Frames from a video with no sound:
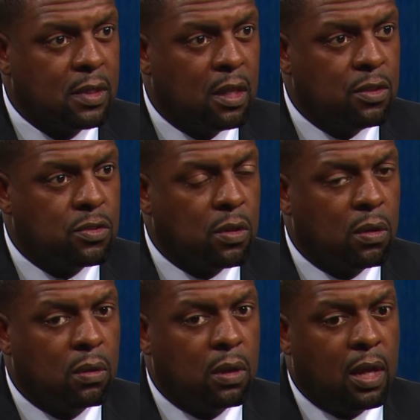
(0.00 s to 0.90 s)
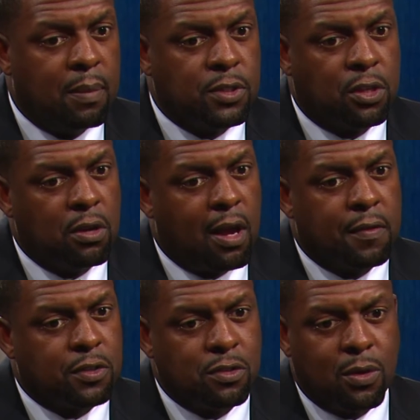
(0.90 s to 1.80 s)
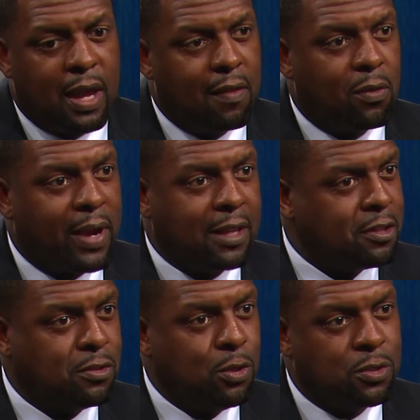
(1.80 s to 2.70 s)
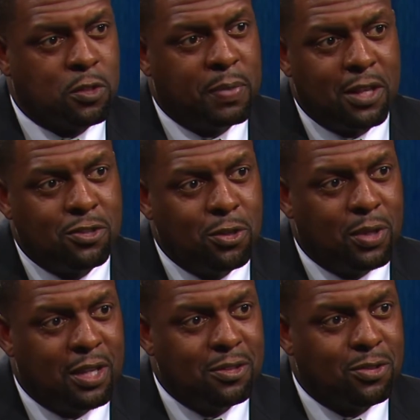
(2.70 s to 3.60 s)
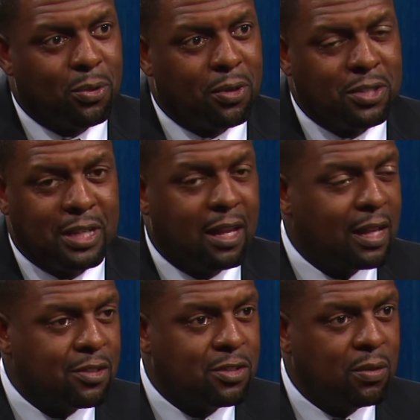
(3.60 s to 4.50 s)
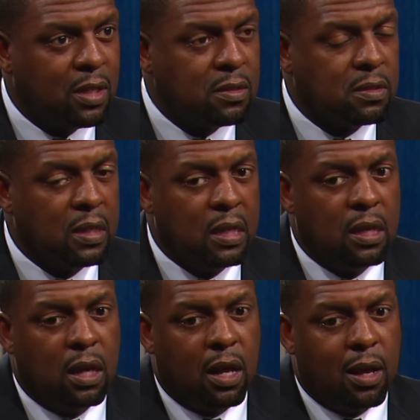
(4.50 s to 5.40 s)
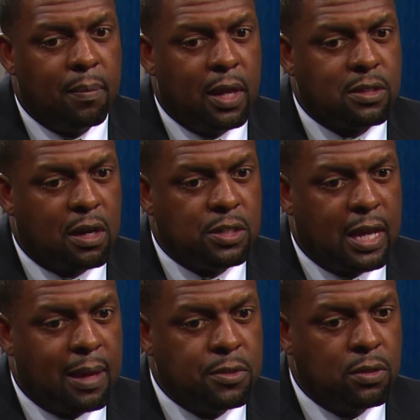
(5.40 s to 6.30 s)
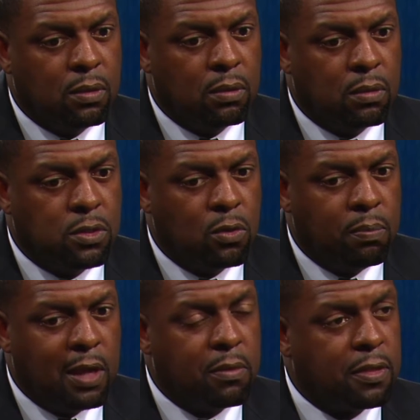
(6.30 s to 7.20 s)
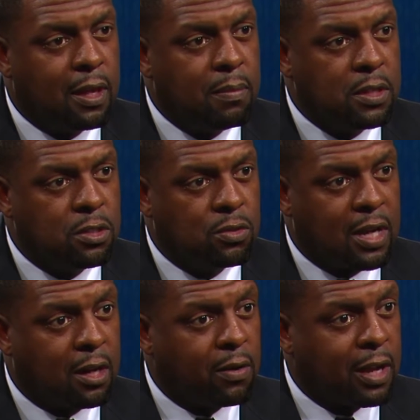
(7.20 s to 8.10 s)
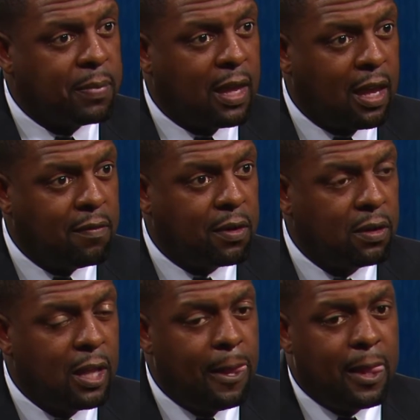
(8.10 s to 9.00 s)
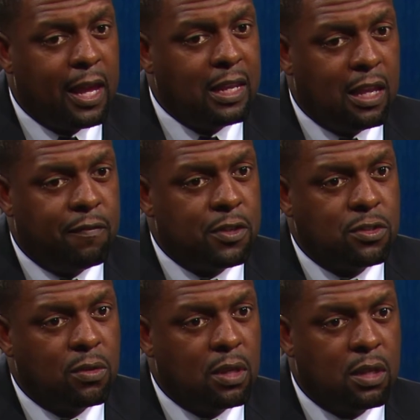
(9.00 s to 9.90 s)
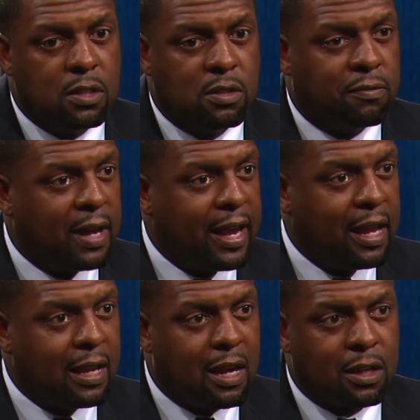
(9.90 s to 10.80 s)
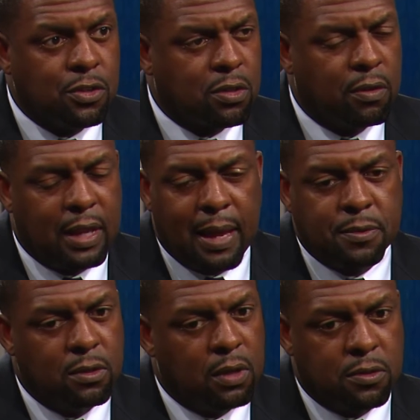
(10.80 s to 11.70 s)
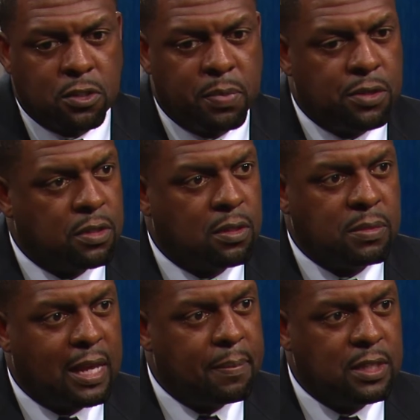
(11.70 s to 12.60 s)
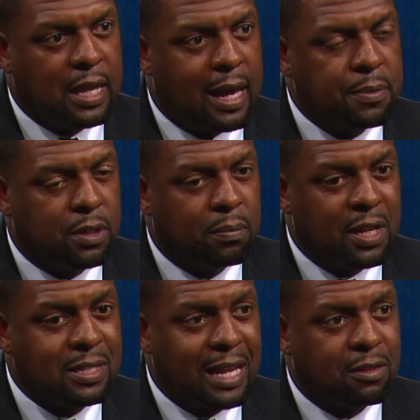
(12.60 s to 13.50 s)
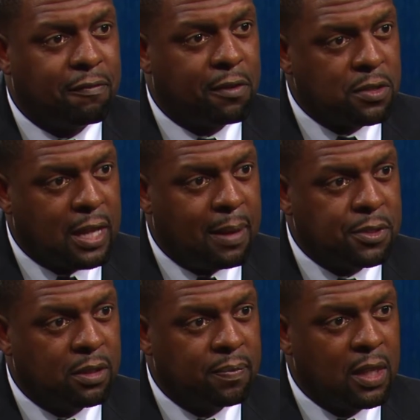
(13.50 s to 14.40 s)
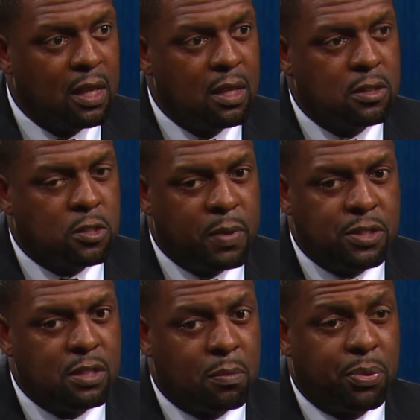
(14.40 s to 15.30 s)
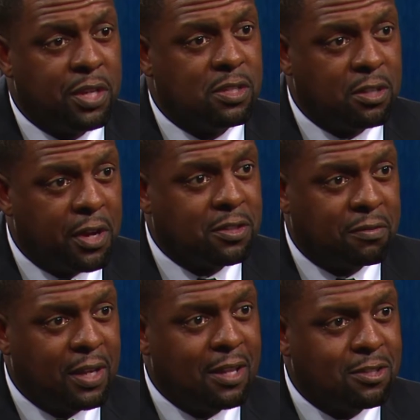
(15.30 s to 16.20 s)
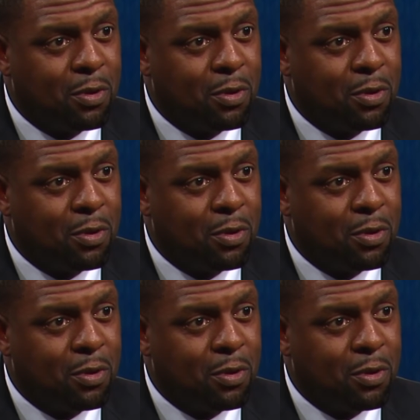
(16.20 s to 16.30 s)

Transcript: And so um, security officers don't have the right to, to, suspend students or to yell at students. Um, it's our job to, to meet with them and to try to correct behavior. And if a student is defiant and out of control, then absolutely, suspension sometimes the option, but it's not the first option. Suspension is a pretty serious offense.